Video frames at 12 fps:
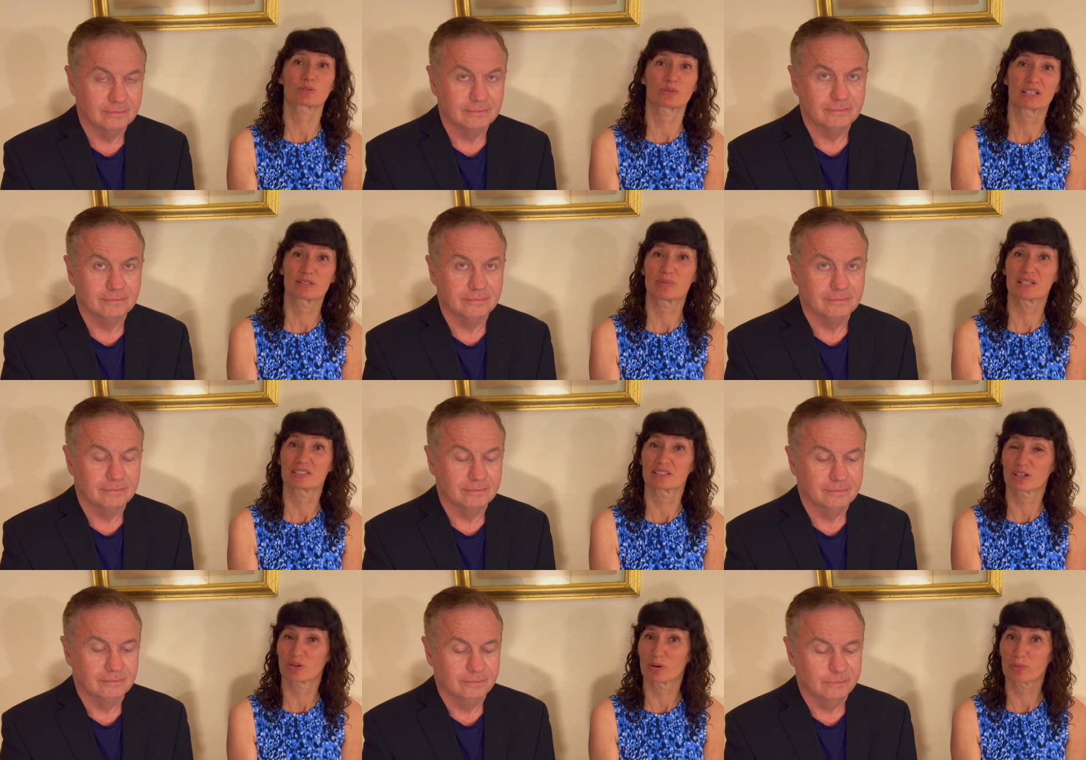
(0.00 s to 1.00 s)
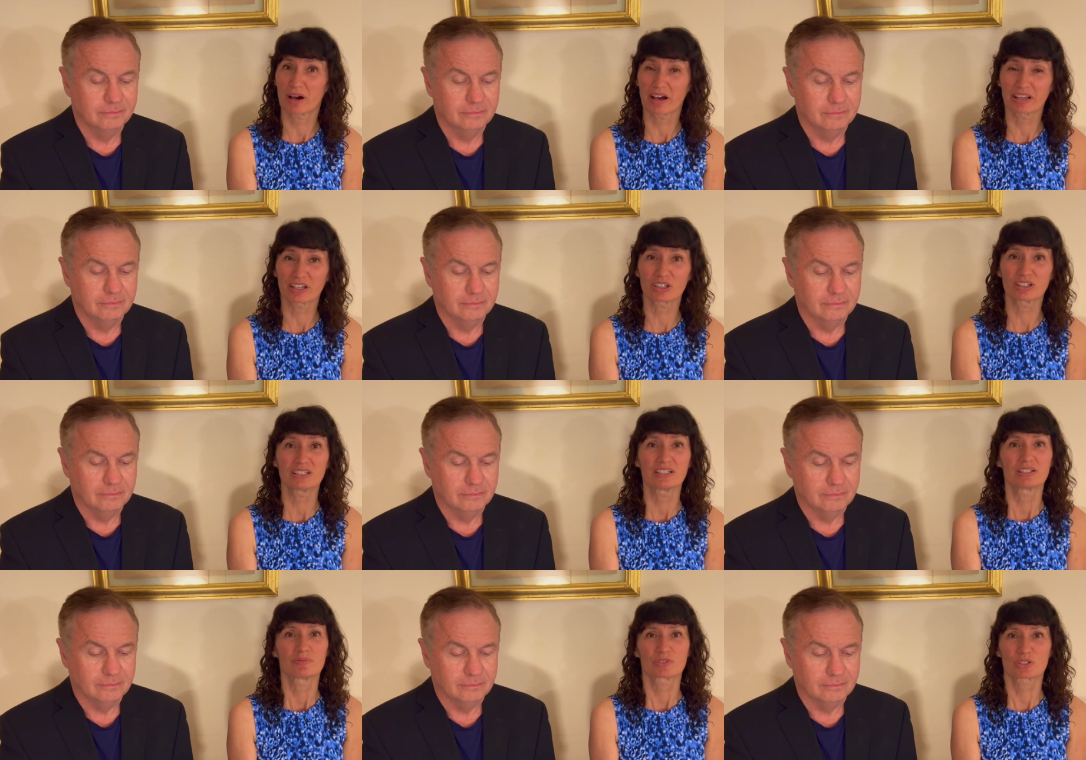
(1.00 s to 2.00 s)
Speaker 1: rates may still go up higher,
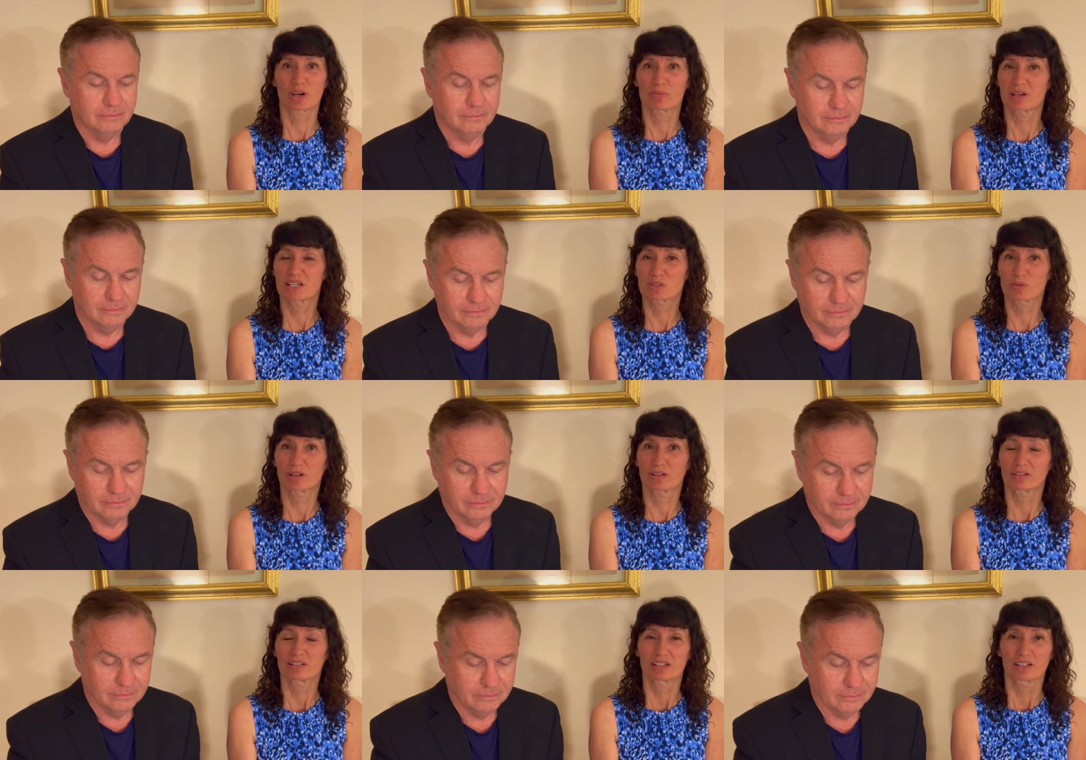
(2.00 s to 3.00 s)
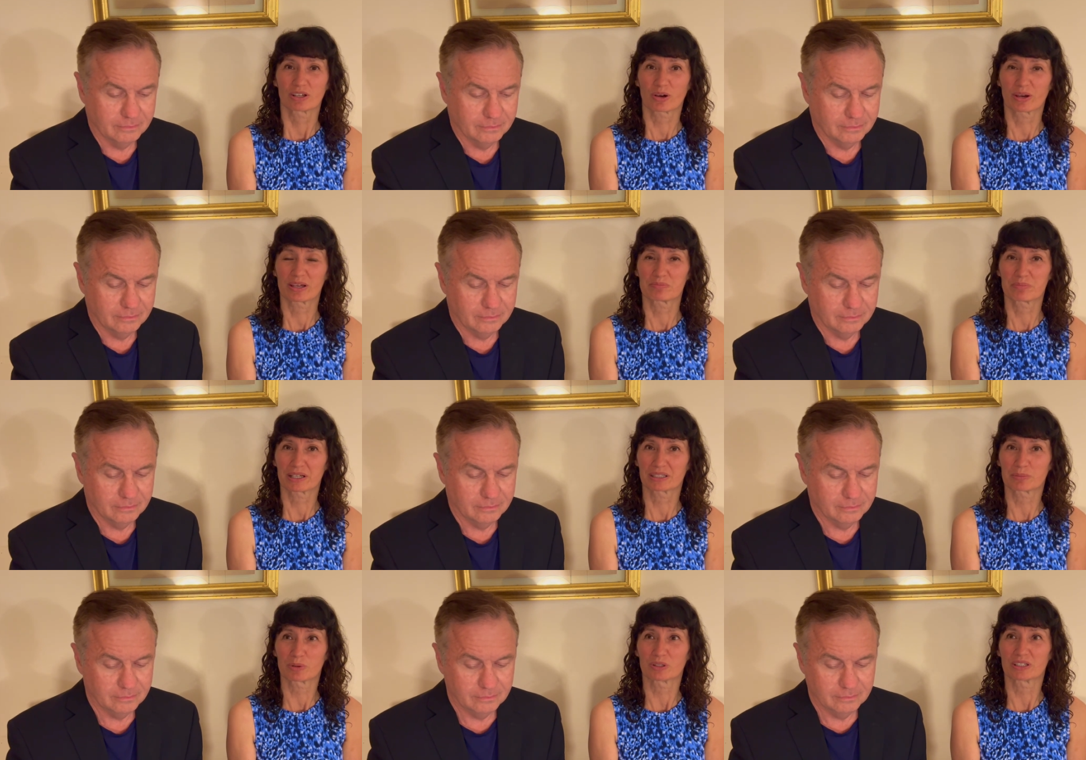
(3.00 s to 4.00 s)
so I may as well go ahead and bite the
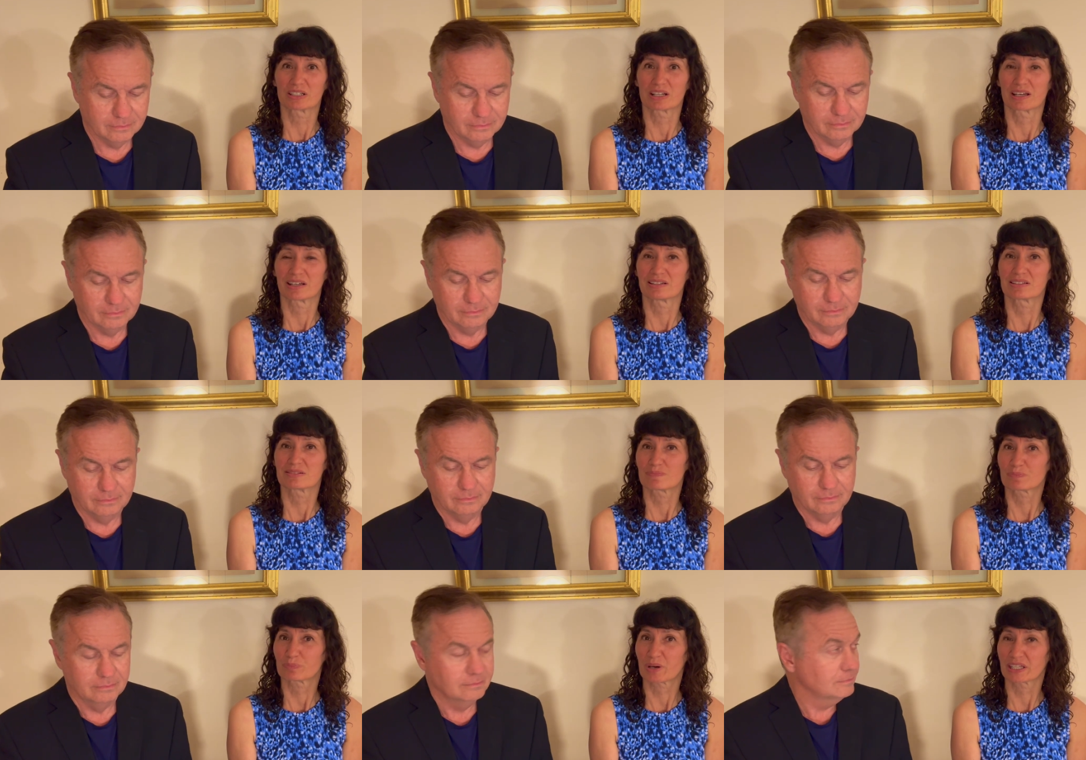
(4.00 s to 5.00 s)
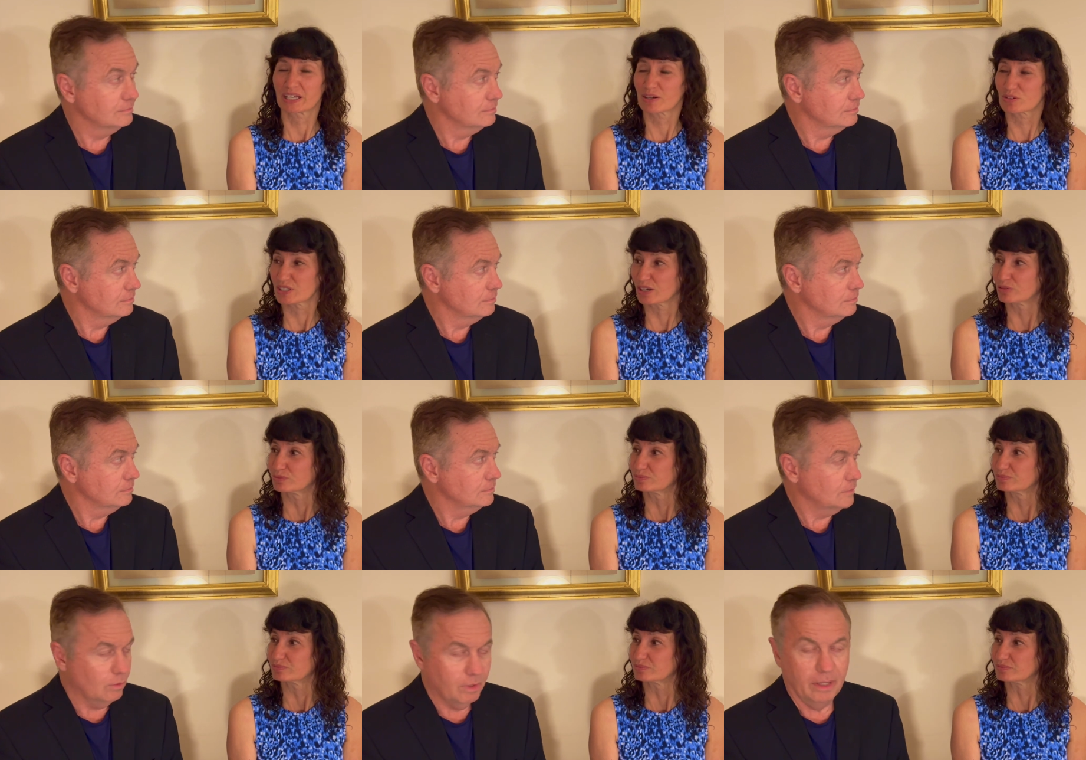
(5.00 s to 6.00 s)
bullet and buy the house now."
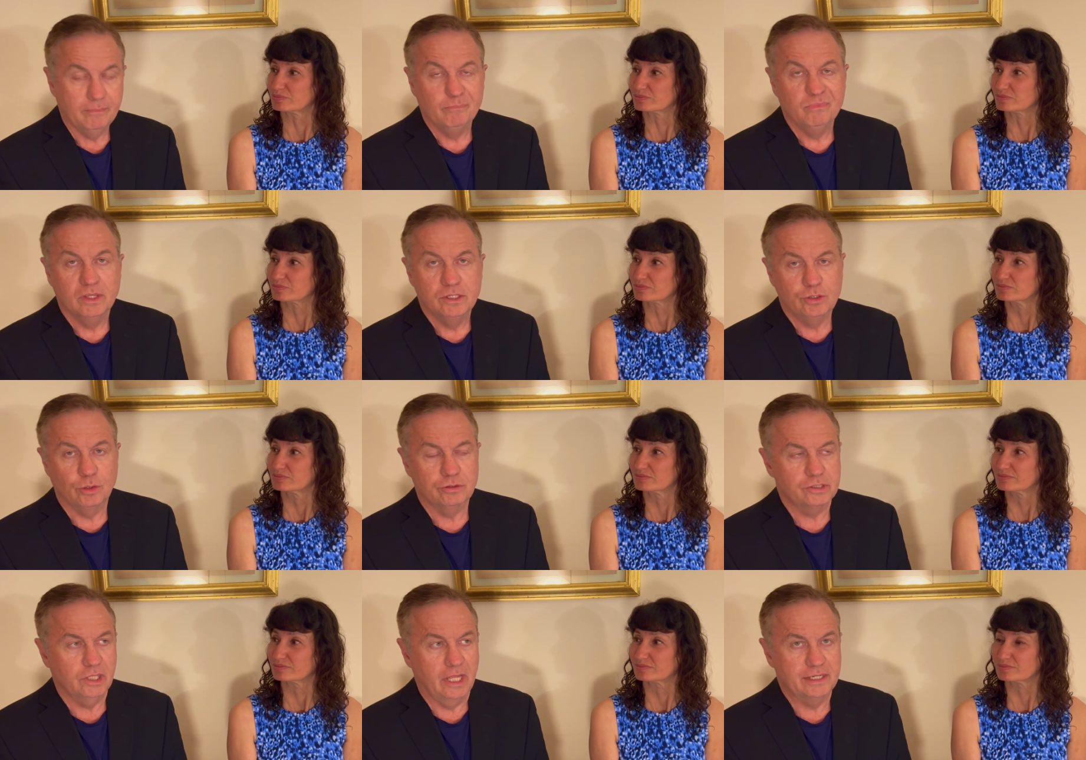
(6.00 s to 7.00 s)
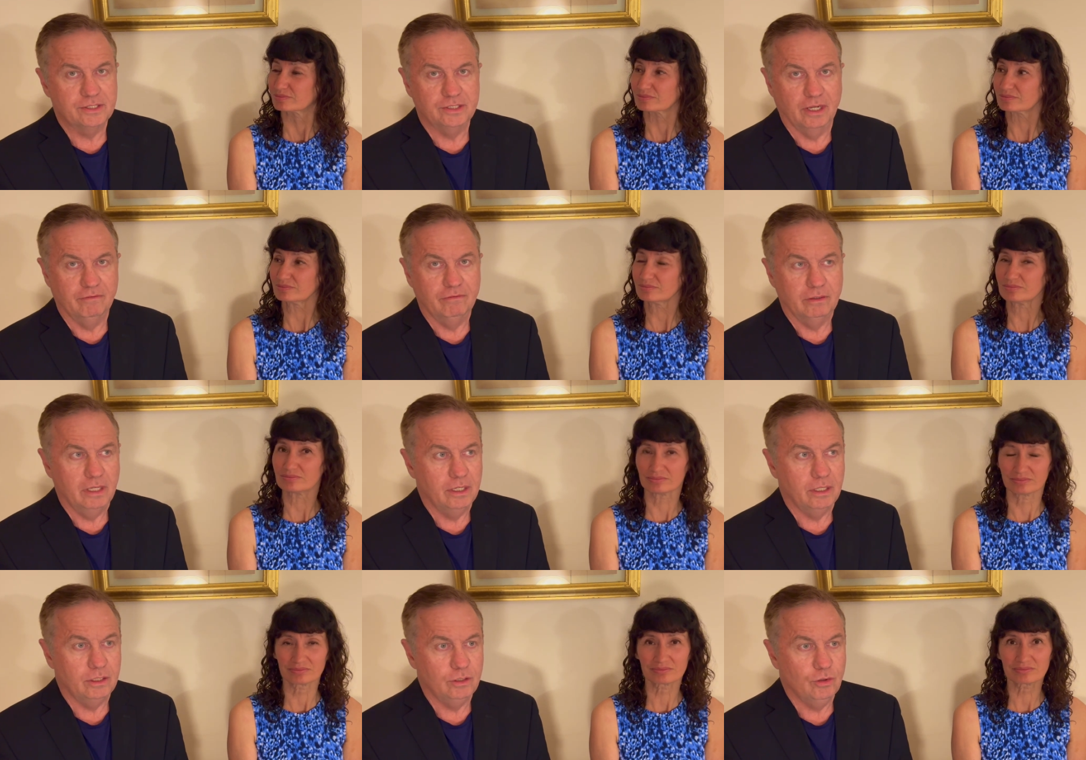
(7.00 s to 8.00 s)
Speaker 2: Okay. So there's a lot of stuff, and
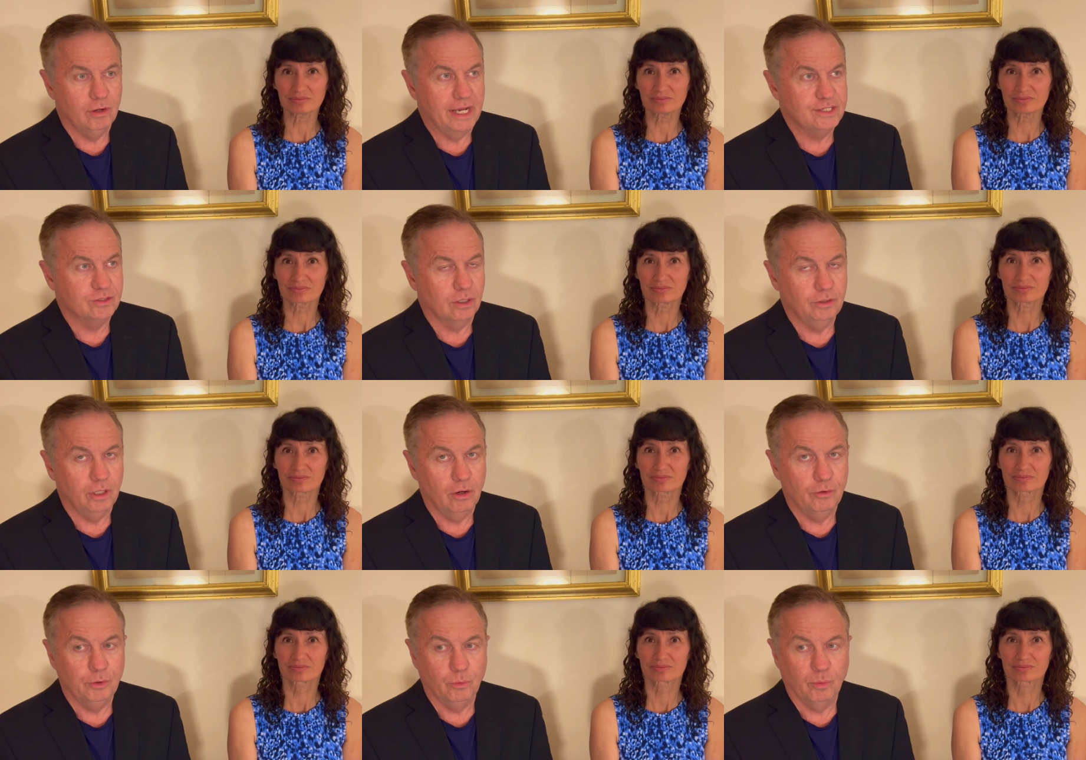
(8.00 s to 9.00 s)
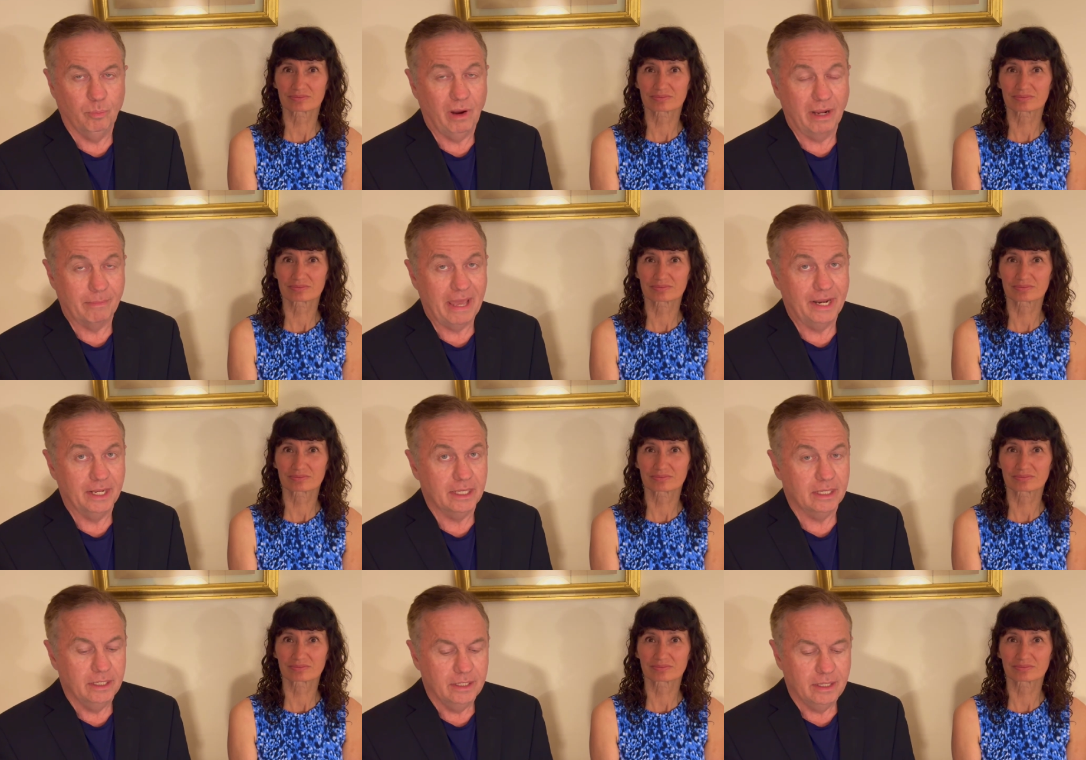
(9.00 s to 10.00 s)
mm-hmm. you guys know that we're
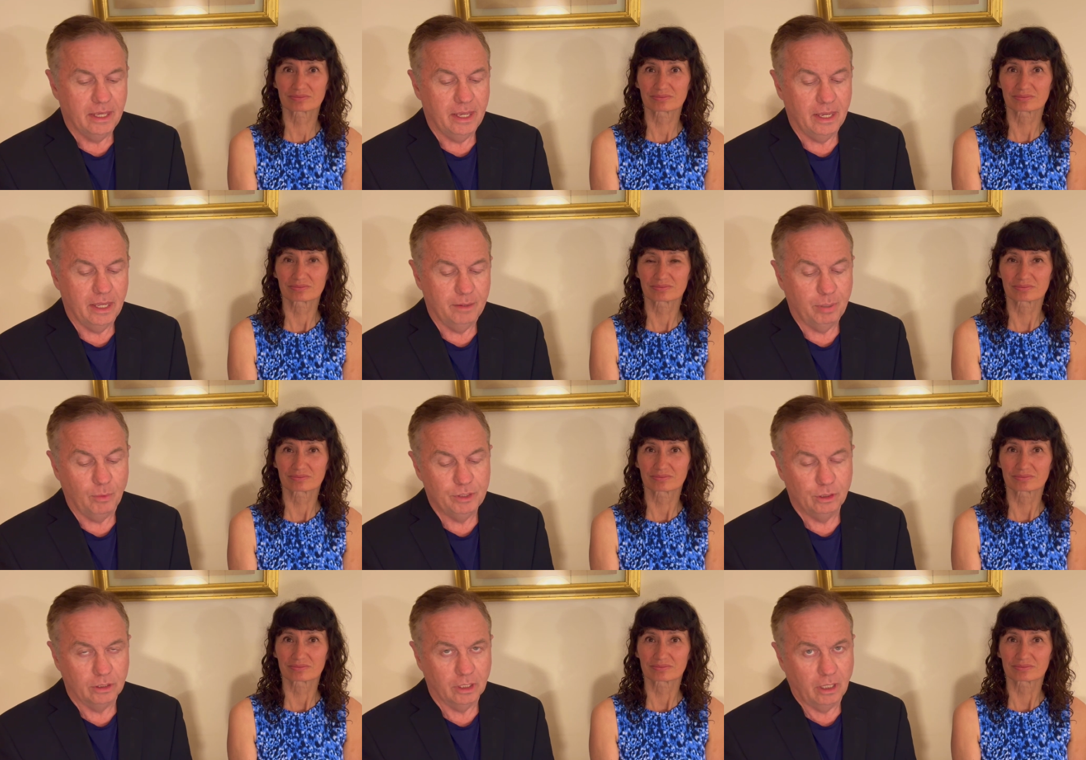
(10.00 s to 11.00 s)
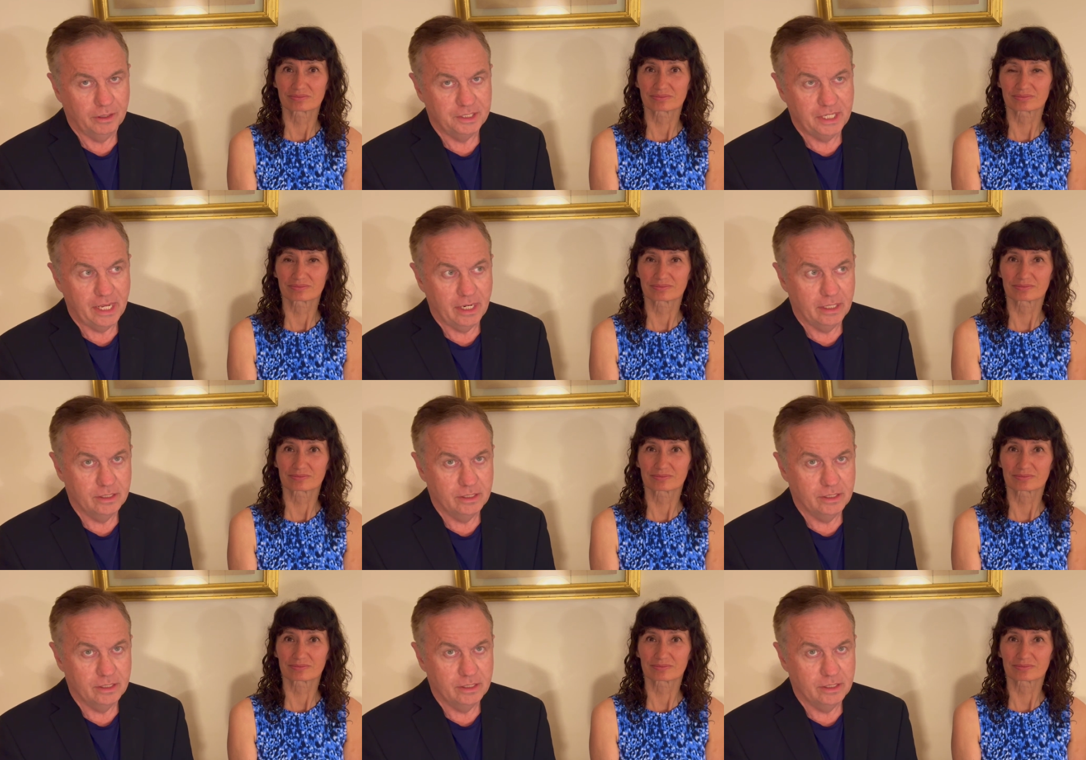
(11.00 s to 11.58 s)
pragmatic, and but we look at all the data.